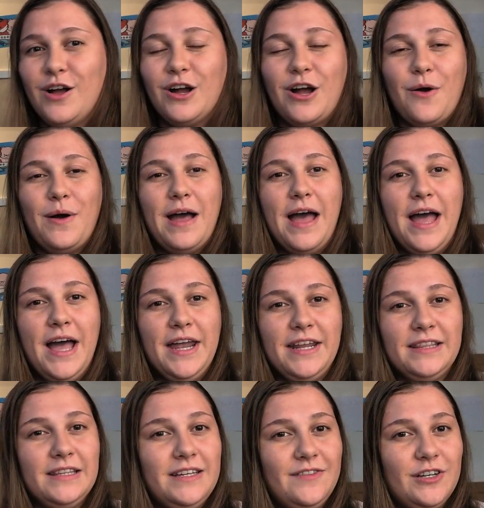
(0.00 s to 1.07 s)
Go ahead
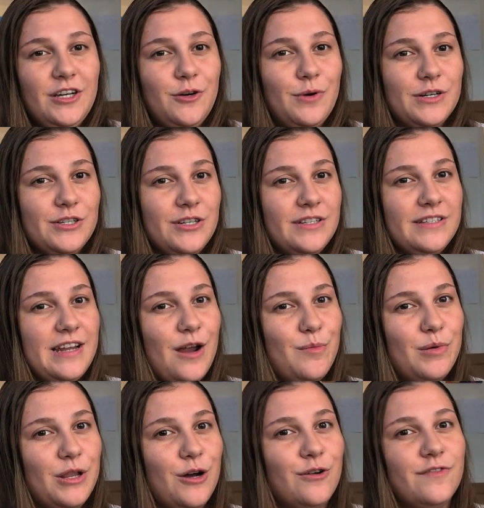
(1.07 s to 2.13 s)
and leave any questions down
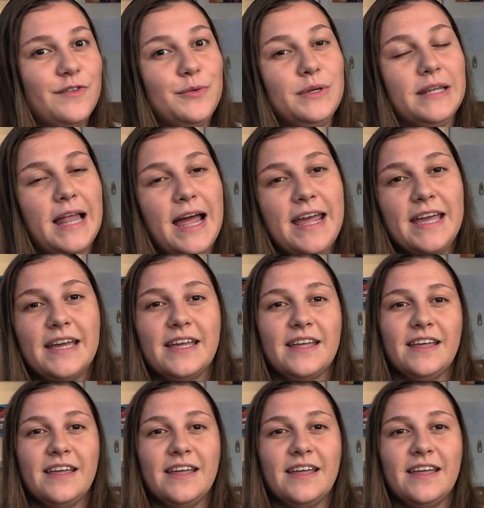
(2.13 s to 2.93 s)
below if you would like.